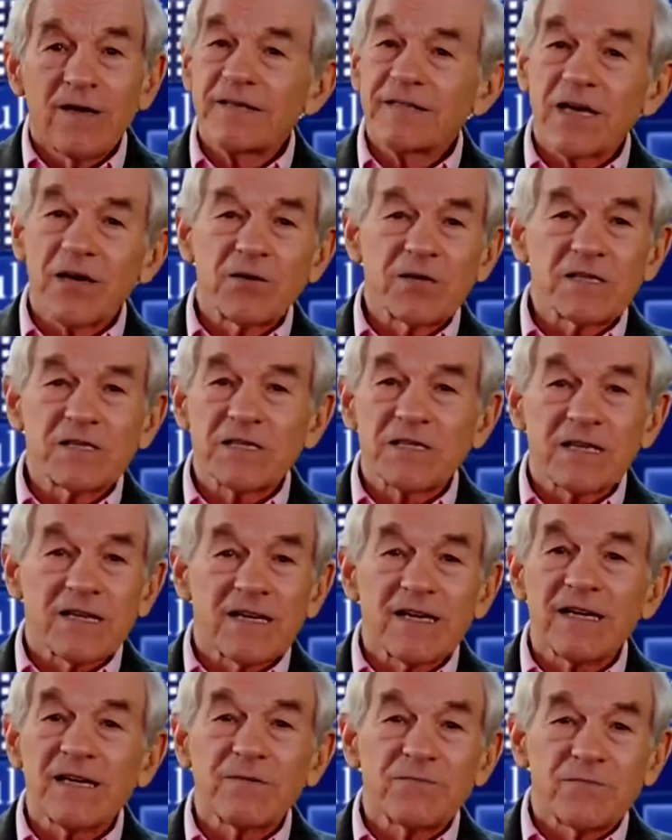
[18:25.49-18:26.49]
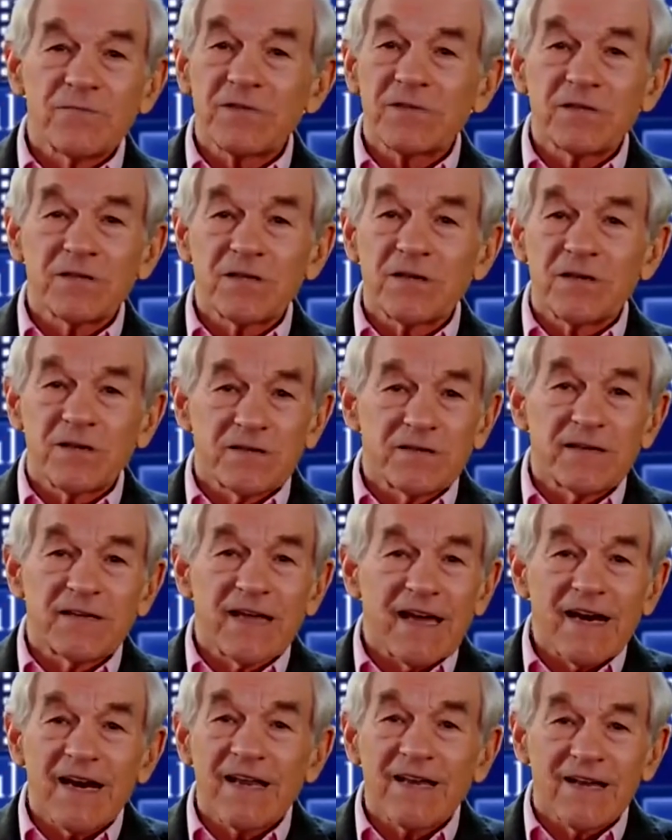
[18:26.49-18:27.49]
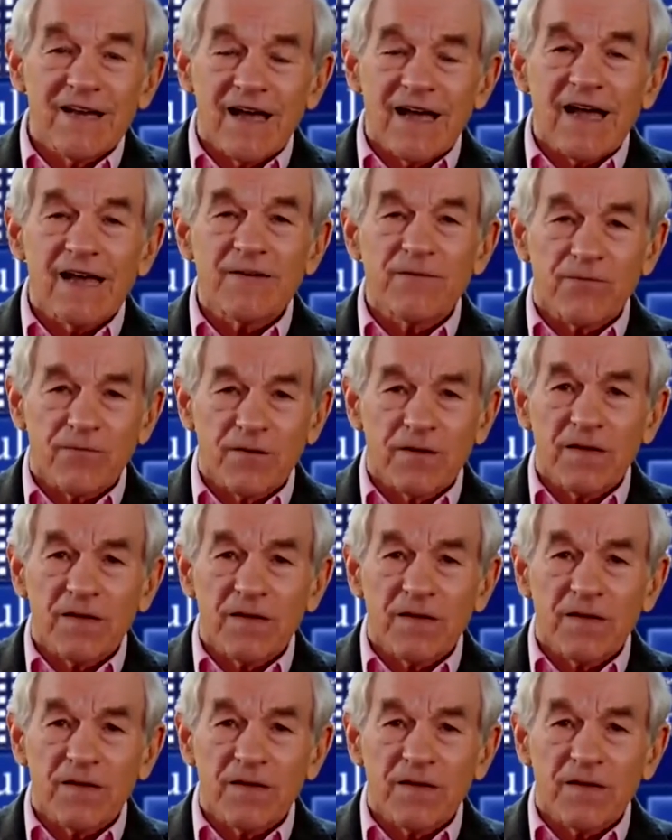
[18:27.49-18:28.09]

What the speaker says: So it's time to get a life.